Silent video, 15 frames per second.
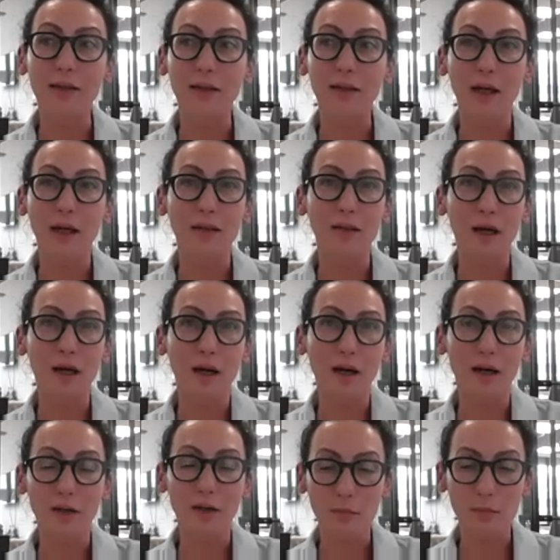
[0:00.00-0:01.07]
that
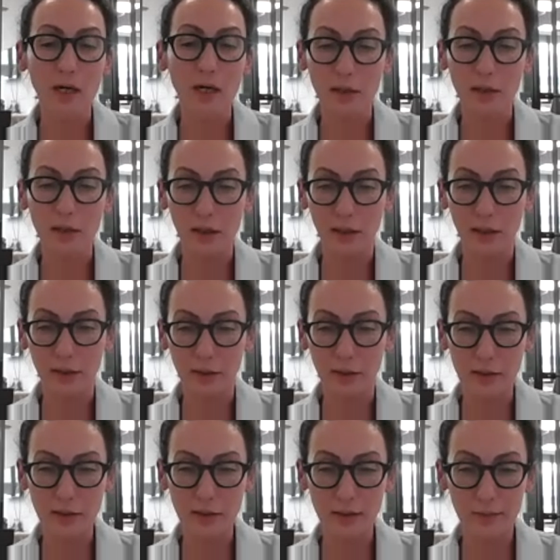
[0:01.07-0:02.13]
are market
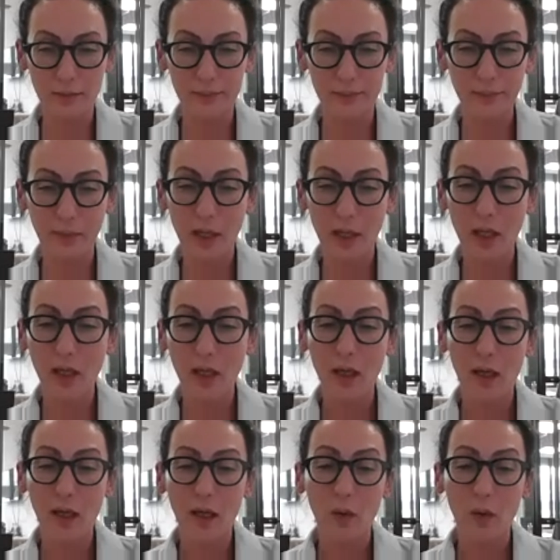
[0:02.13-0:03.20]
leaders.
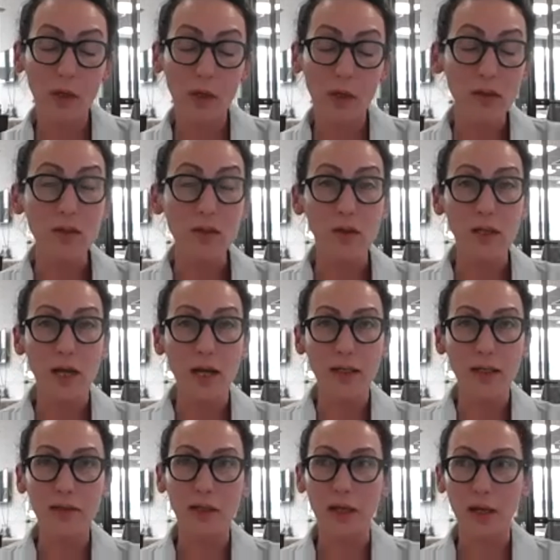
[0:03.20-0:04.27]
We also
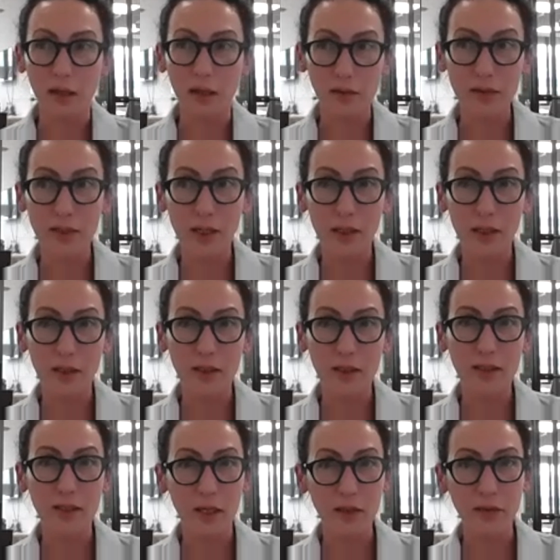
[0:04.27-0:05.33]
like the healthcare
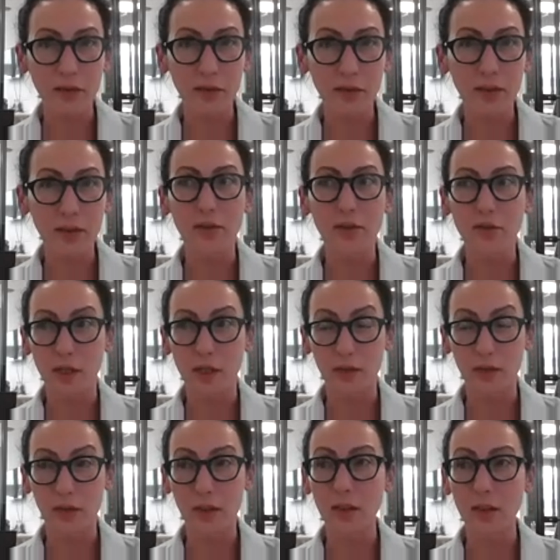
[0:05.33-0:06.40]
sector in
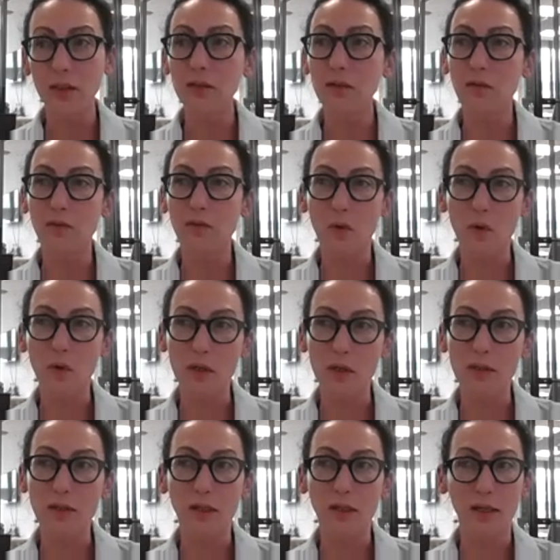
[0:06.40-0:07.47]
general. Of
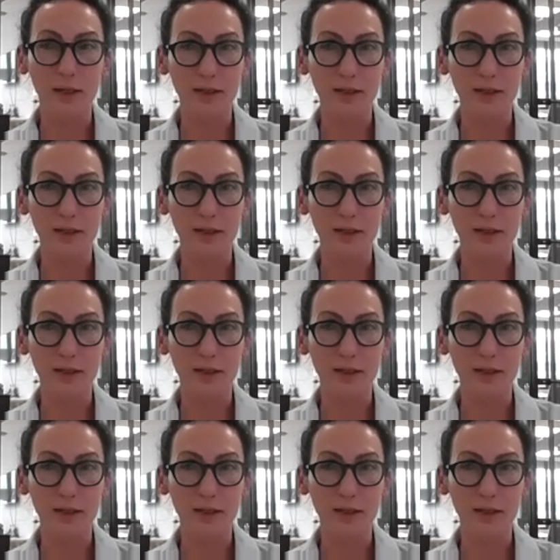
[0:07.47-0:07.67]
course, the